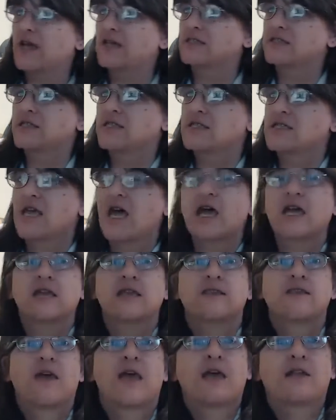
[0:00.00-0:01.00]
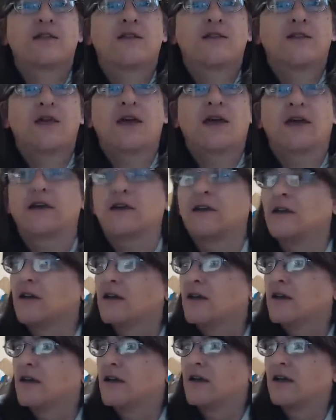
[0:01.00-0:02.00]
to say then that
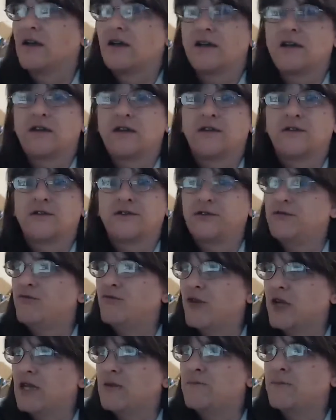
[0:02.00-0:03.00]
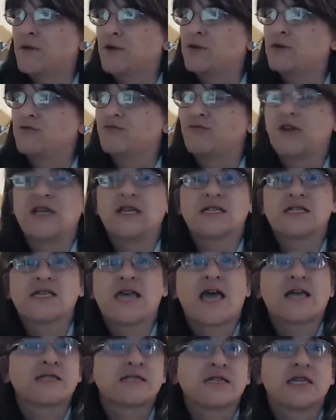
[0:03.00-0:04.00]

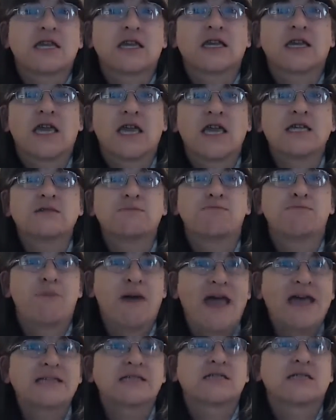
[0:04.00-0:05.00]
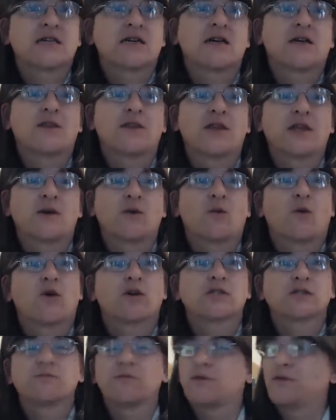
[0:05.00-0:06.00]
resetting is better than it
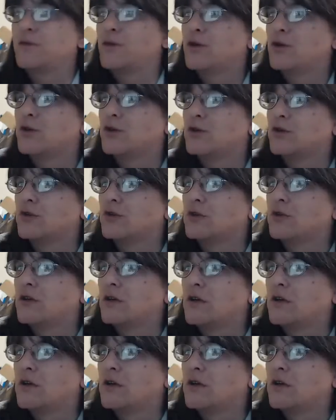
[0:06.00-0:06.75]
was before.